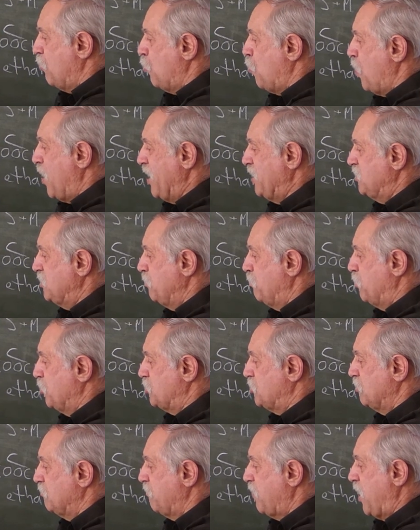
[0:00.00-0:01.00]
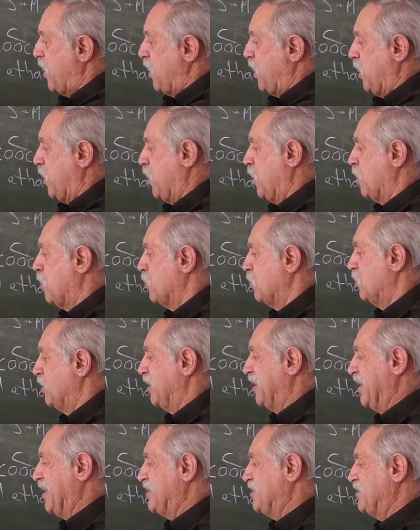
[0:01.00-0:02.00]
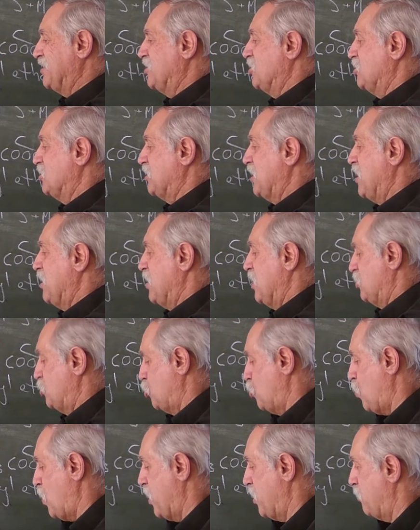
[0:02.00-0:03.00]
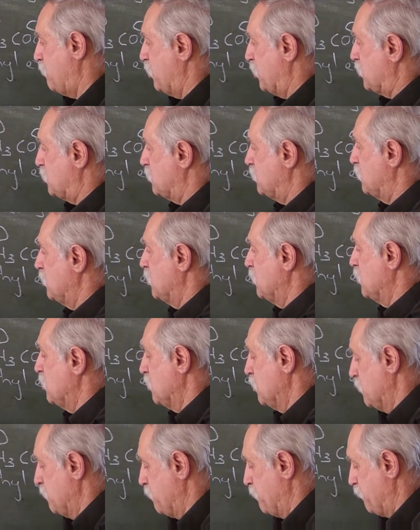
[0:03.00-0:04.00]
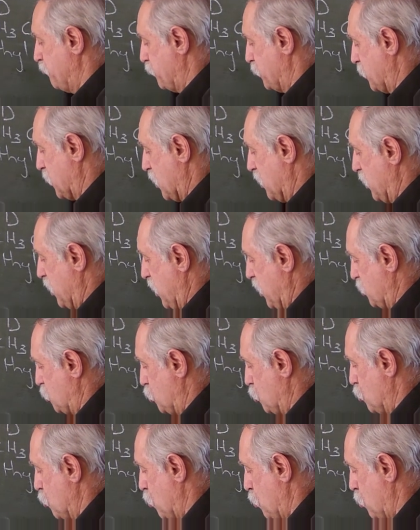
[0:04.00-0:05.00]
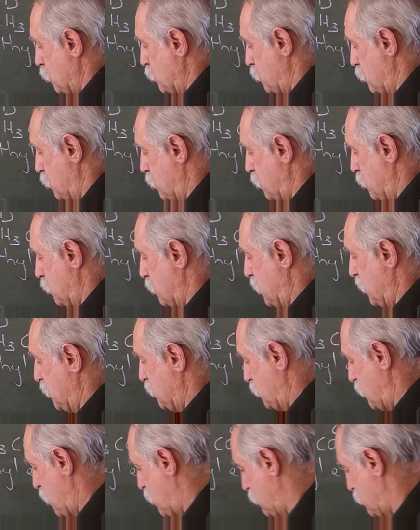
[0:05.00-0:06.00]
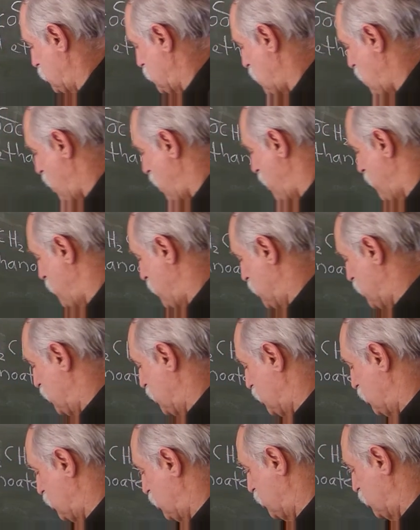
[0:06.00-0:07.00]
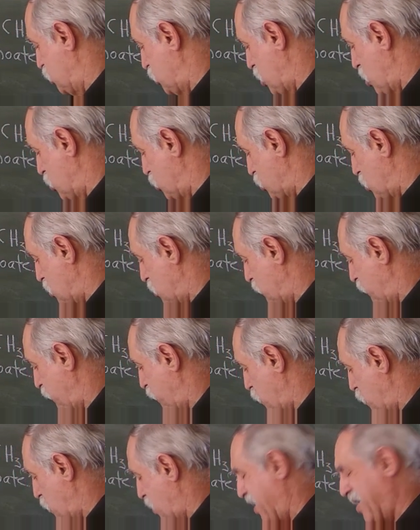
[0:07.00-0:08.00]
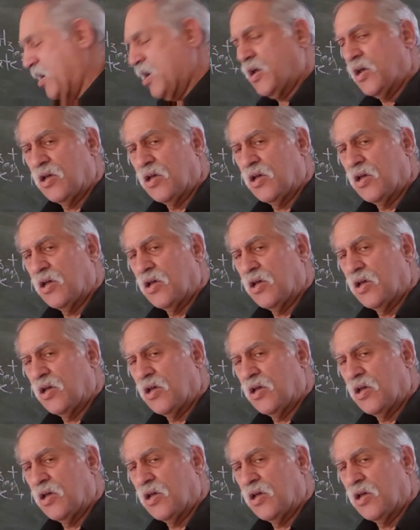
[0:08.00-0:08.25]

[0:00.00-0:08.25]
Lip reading: quite a bit of A. Let's just say that's quite a bit. There's naught, there's no time, and then this goes on for,